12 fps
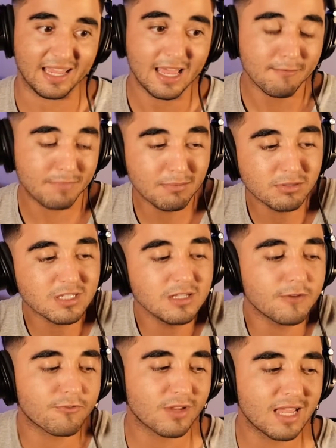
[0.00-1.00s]
People seem to
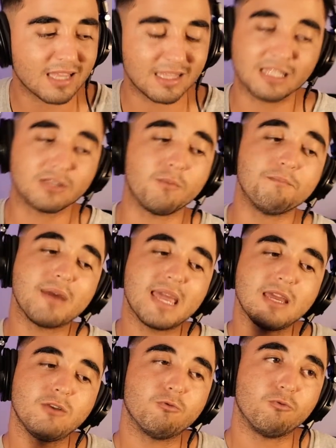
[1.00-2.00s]
forget, like, the
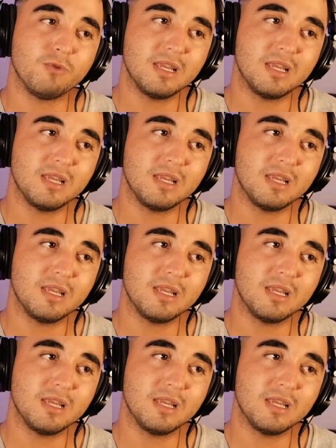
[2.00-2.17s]
main